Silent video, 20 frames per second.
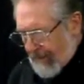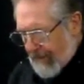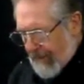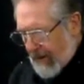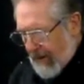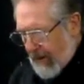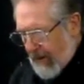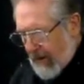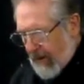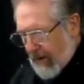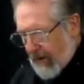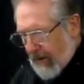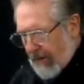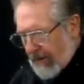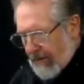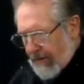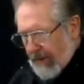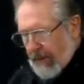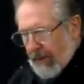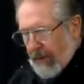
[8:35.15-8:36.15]
are
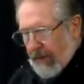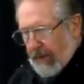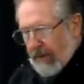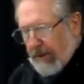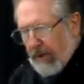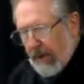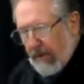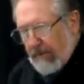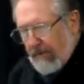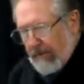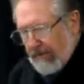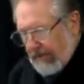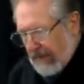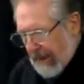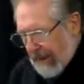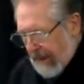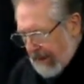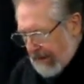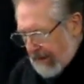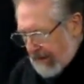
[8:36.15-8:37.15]
love of
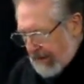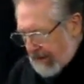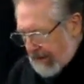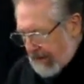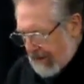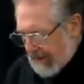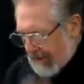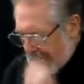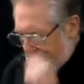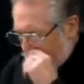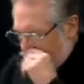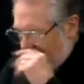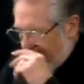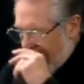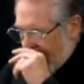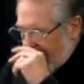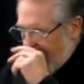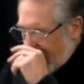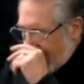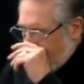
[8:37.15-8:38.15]
place,
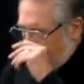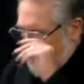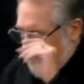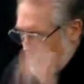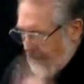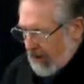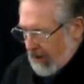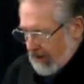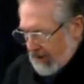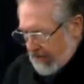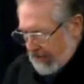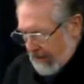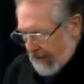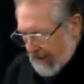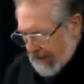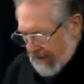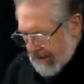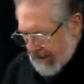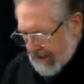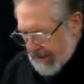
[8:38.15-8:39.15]
knowledge of
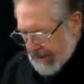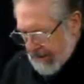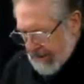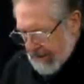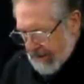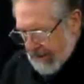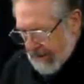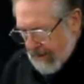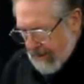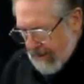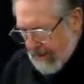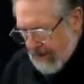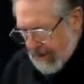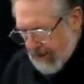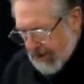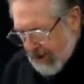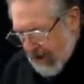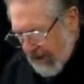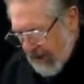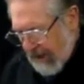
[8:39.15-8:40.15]
place,
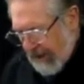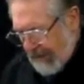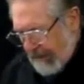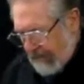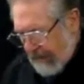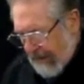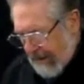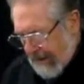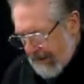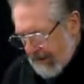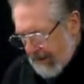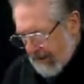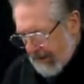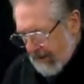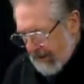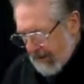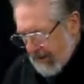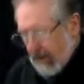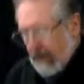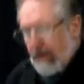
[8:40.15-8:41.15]
study of
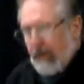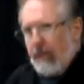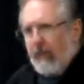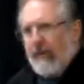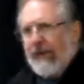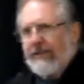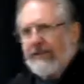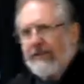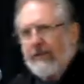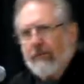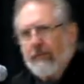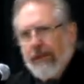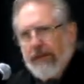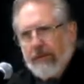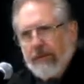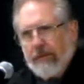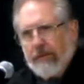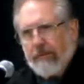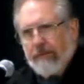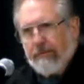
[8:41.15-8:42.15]
place,
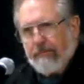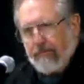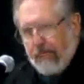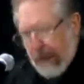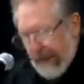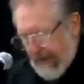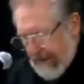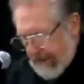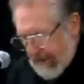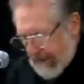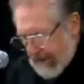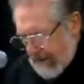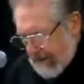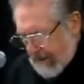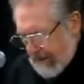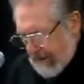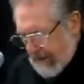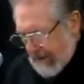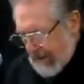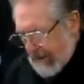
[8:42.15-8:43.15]
restoration of place,
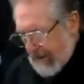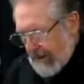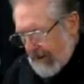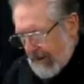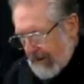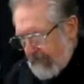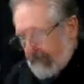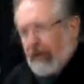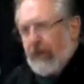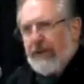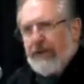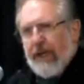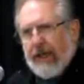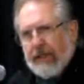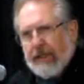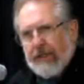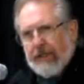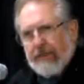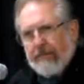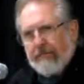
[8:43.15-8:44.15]

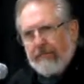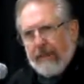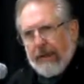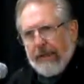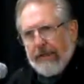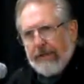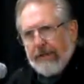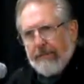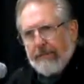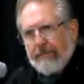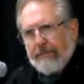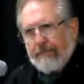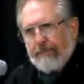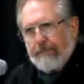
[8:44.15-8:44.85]
protection of place.